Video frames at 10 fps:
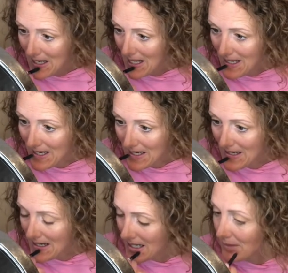And
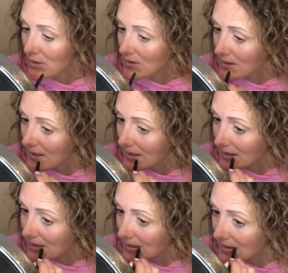I am using the
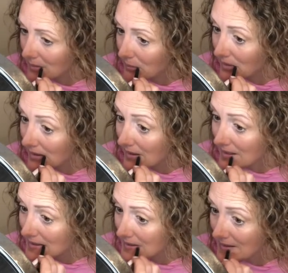color Plush,